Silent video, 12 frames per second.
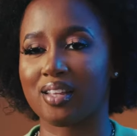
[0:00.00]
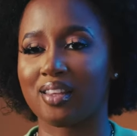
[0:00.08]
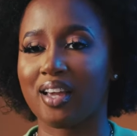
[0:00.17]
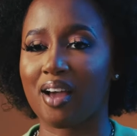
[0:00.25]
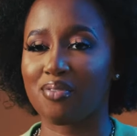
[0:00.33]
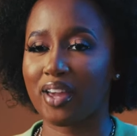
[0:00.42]
I
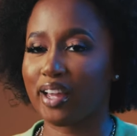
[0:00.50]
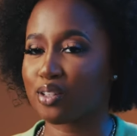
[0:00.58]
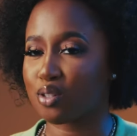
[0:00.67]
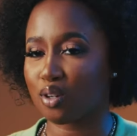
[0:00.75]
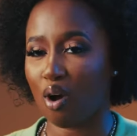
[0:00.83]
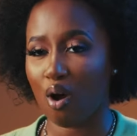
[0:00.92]
think I've
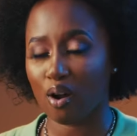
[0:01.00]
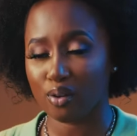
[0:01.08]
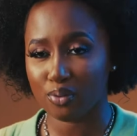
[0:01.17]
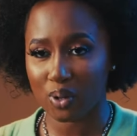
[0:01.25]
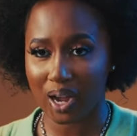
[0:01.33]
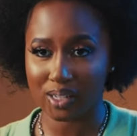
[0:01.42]
answered all
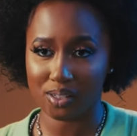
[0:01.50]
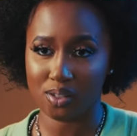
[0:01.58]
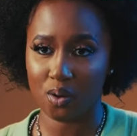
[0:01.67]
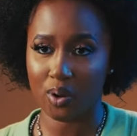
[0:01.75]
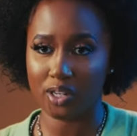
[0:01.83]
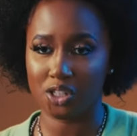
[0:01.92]
of you
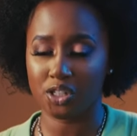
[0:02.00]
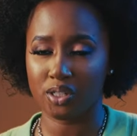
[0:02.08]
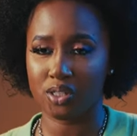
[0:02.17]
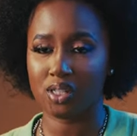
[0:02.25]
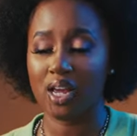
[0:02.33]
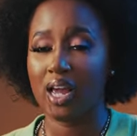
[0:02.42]
guys'
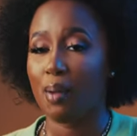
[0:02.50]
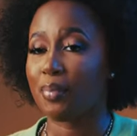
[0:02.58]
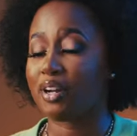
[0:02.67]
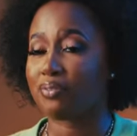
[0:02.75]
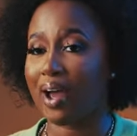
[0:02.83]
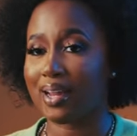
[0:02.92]
questions.
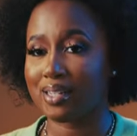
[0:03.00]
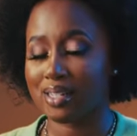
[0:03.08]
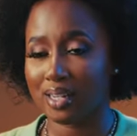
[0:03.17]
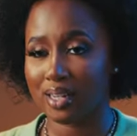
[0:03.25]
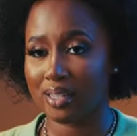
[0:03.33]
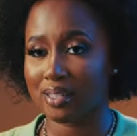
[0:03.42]
But if I
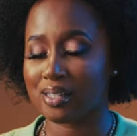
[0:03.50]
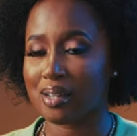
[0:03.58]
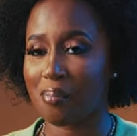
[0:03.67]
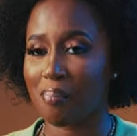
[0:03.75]
didn't,